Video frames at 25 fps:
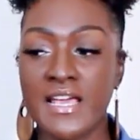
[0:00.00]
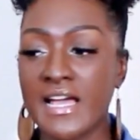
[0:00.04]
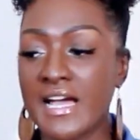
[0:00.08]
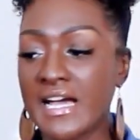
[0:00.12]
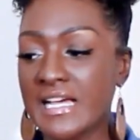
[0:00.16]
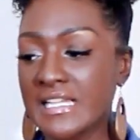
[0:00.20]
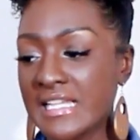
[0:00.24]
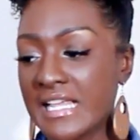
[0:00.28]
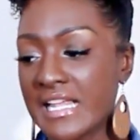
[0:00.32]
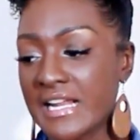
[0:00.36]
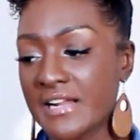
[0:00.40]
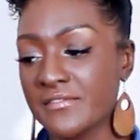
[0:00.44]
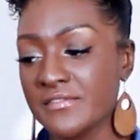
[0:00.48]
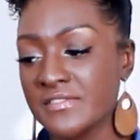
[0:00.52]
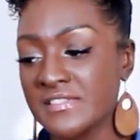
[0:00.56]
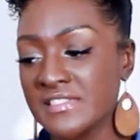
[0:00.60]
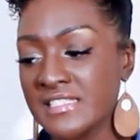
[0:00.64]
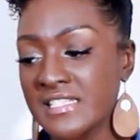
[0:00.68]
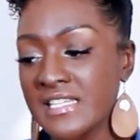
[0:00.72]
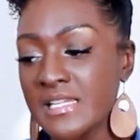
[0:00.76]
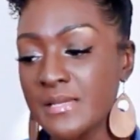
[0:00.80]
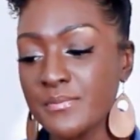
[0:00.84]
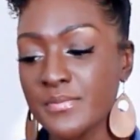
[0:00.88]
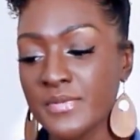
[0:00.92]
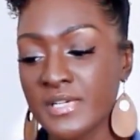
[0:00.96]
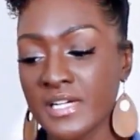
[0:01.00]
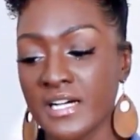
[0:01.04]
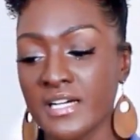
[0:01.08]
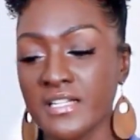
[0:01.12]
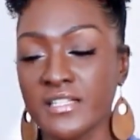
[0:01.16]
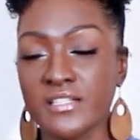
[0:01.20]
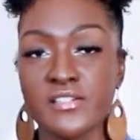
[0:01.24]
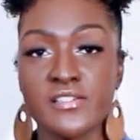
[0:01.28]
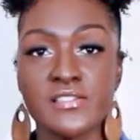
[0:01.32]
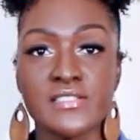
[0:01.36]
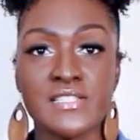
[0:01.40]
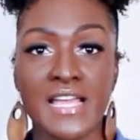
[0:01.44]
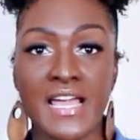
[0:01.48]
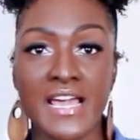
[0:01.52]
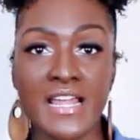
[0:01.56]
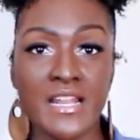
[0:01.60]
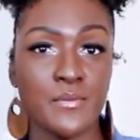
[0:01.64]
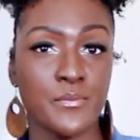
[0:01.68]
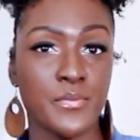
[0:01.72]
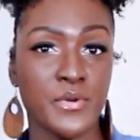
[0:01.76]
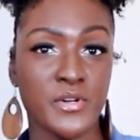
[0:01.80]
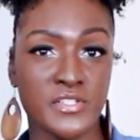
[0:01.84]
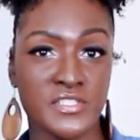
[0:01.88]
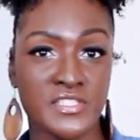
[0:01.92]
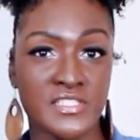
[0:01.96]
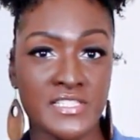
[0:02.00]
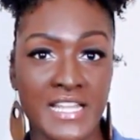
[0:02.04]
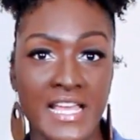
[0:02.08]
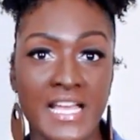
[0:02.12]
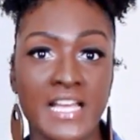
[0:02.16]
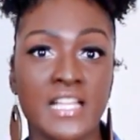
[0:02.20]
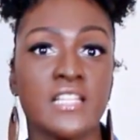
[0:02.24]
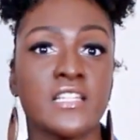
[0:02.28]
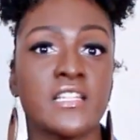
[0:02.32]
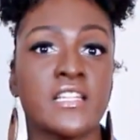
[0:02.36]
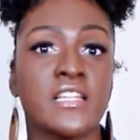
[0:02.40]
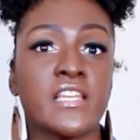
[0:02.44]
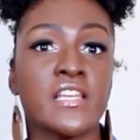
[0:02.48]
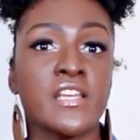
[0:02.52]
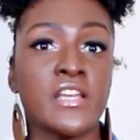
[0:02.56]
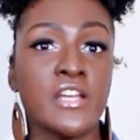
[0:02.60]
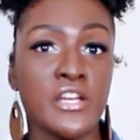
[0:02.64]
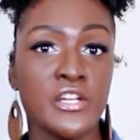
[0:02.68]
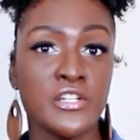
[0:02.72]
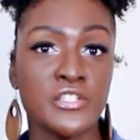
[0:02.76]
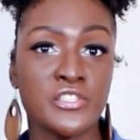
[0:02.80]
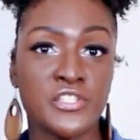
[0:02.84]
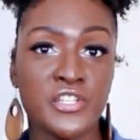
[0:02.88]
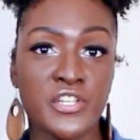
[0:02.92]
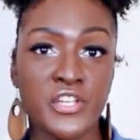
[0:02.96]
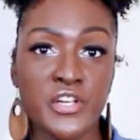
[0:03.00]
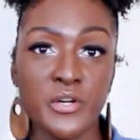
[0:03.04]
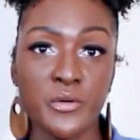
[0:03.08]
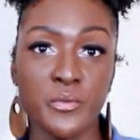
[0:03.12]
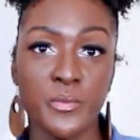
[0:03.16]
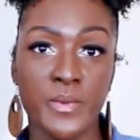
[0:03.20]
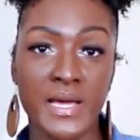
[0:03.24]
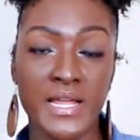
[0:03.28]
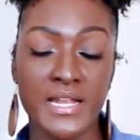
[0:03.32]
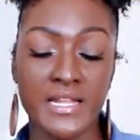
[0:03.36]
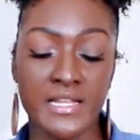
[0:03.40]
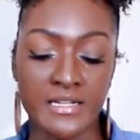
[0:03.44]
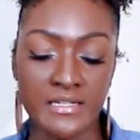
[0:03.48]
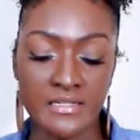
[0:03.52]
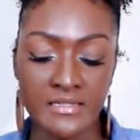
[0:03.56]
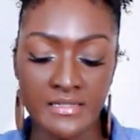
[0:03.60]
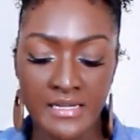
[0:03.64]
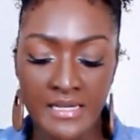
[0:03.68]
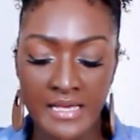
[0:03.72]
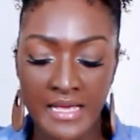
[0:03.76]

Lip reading: A lot of deep colors, adding personality to your wedding.